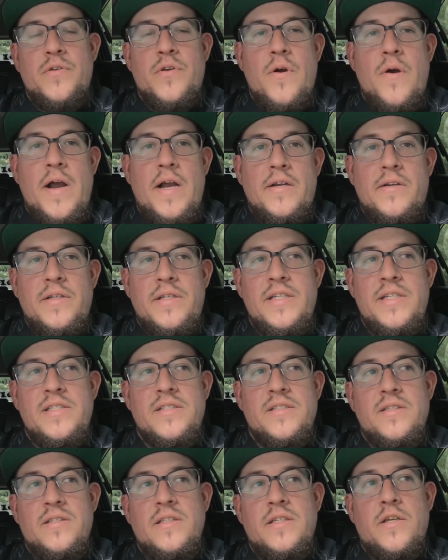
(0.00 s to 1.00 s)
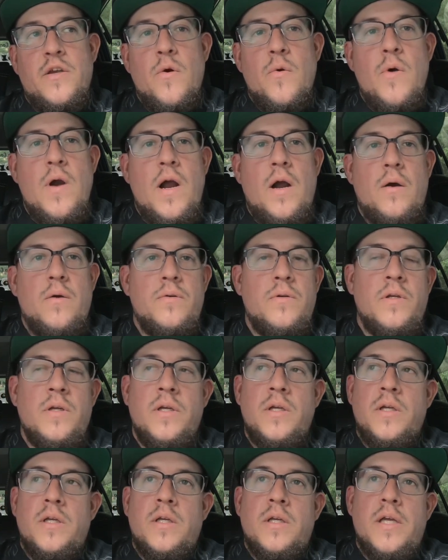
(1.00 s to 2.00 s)
You know, I could easily go out
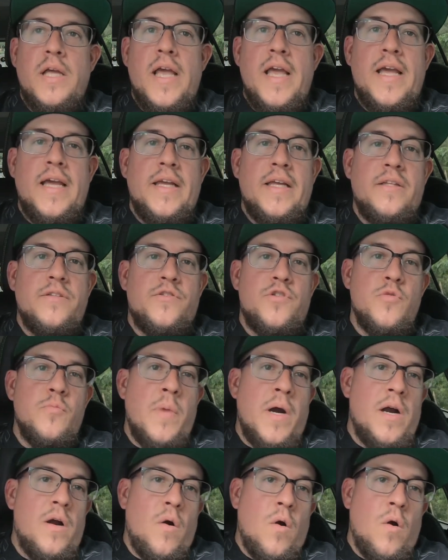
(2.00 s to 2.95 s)
and do my